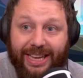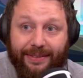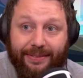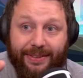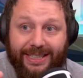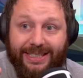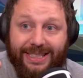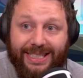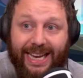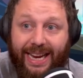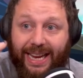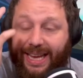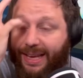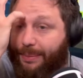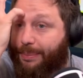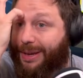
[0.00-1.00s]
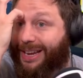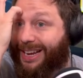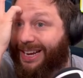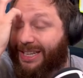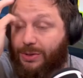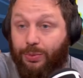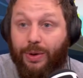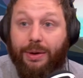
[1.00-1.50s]
give it a second,
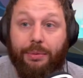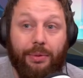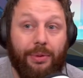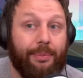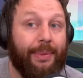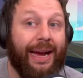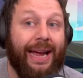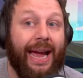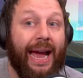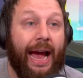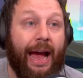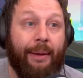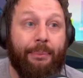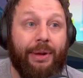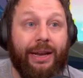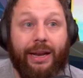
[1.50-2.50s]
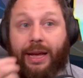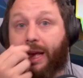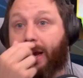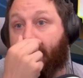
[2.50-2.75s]
because what might happen